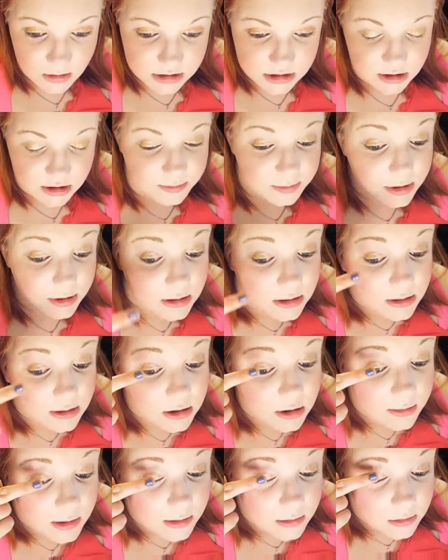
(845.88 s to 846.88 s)
So I'm going to put a
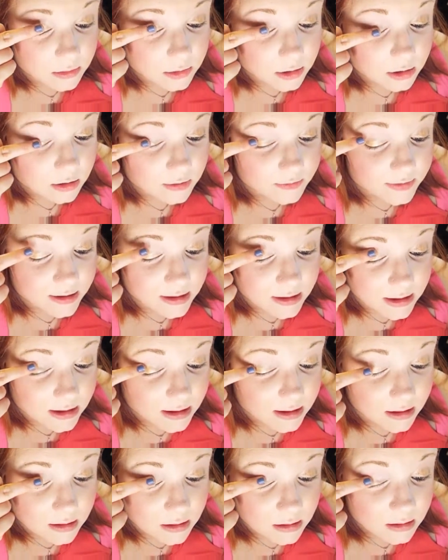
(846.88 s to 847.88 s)
little bit more over
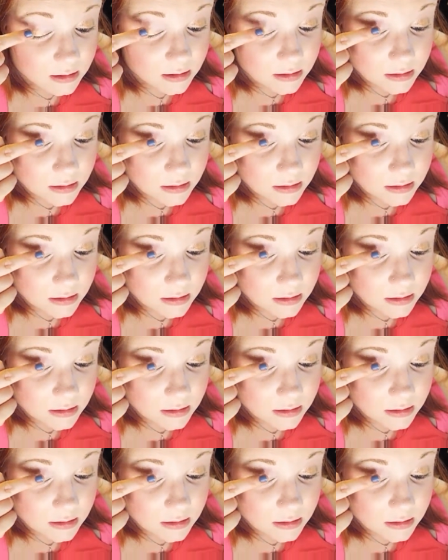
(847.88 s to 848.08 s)
here.